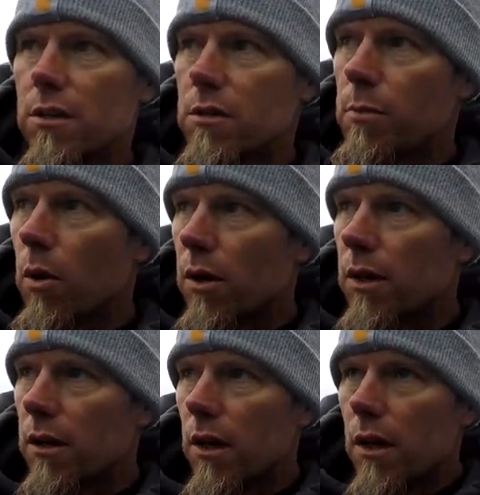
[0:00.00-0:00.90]

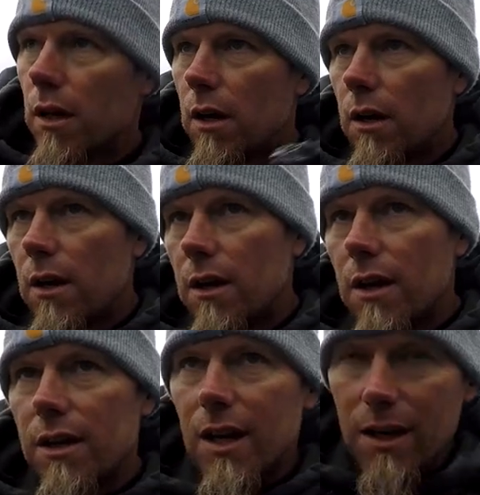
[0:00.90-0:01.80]
spawning
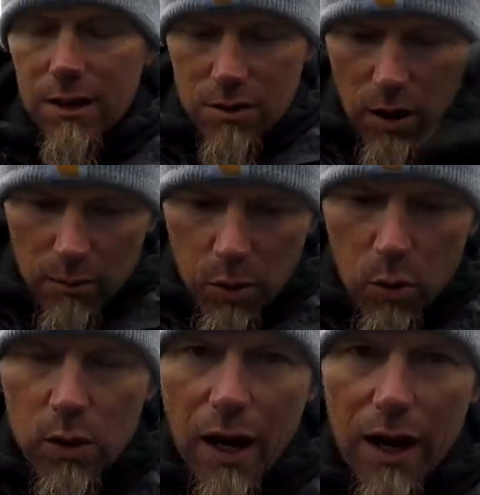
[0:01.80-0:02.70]
and they start
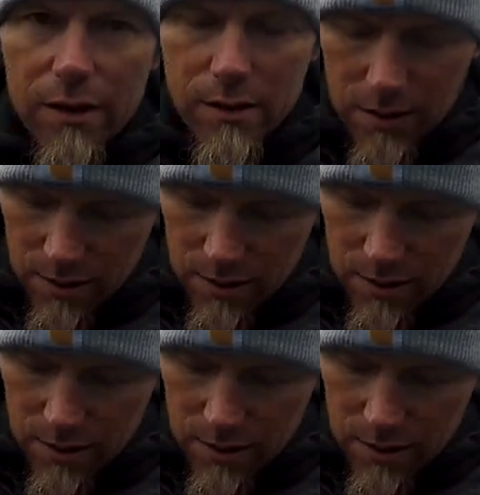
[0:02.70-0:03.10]
pulling out to these